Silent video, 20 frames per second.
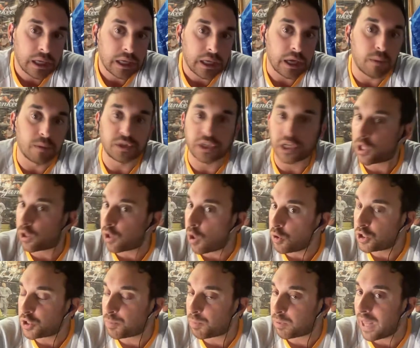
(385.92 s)
it was a
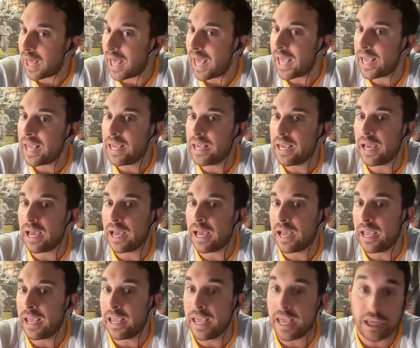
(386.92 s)
close play.
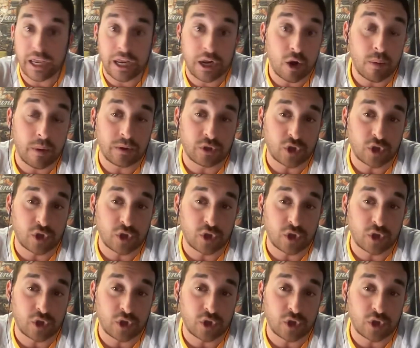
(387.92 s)
Harold